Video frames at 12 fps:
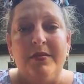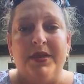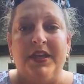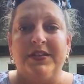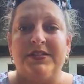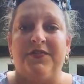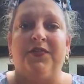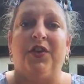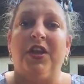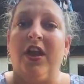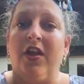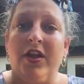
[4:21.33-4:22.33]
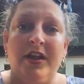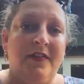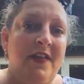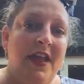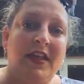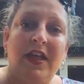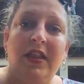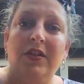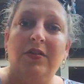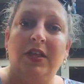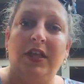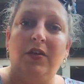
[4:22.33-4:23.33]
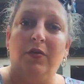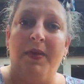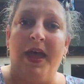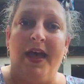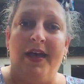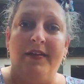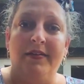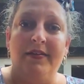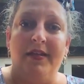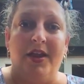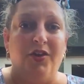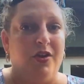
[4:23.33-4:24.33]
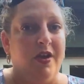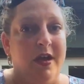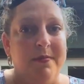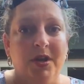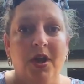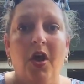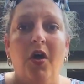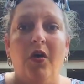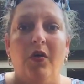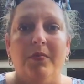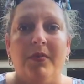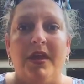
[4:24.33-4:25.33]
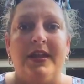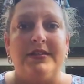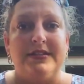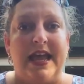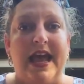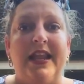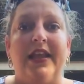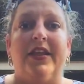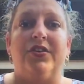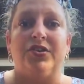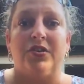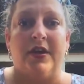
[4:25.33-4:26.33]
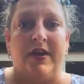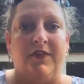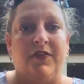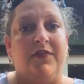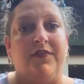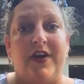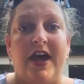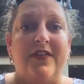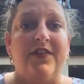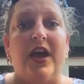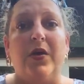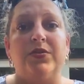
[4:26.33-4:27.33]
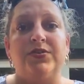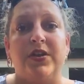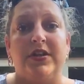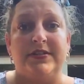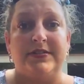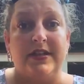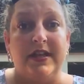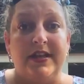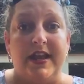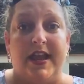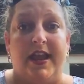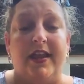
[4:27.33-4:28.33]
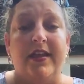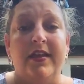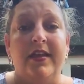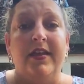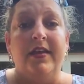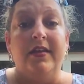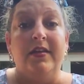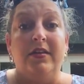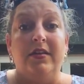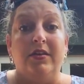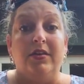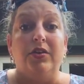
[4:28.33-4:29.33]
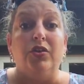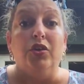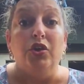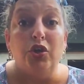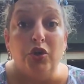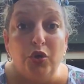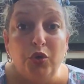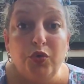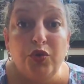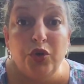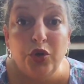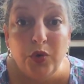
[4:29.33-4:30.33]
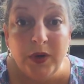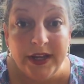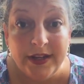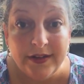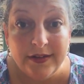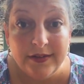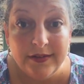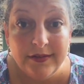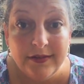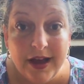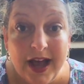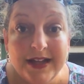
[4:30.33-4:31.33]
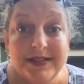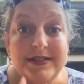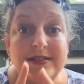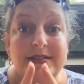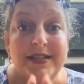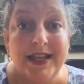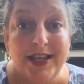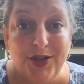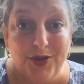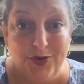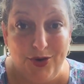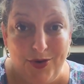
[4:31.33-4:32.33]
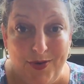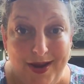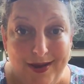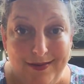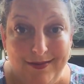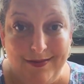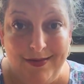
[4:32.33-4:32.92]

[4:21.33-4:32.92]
Because if you're carrying that yellow legal pad and you're coming home and data entering for 5 hours on a Sunday, you do it. I see you do it.